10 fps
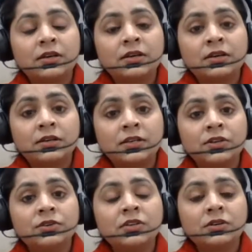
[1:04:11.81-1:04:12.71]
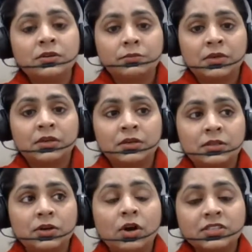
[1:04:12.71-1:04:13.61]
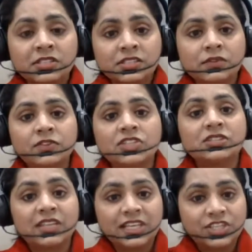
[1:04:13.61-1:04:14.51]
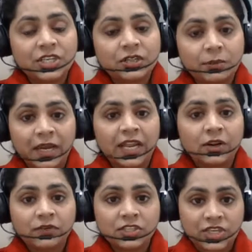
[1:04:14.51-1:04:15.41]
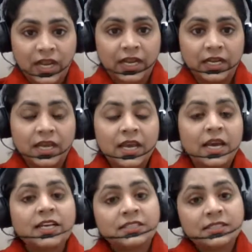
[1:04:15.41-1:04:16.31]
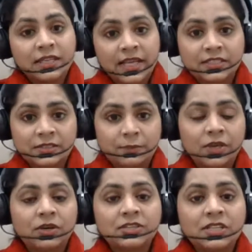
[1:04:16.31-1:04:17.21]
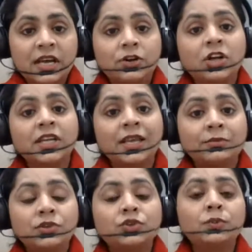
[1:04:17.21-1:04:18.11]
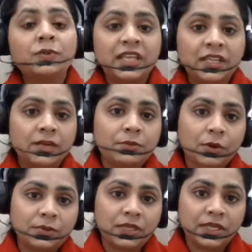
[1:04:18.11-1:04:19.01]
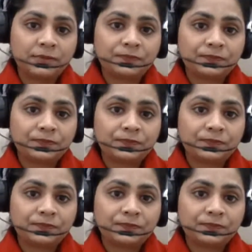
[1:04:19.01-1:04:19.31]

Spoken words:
The oxygen which is reaching the brain of the child is less because they are not able to breathe in properly.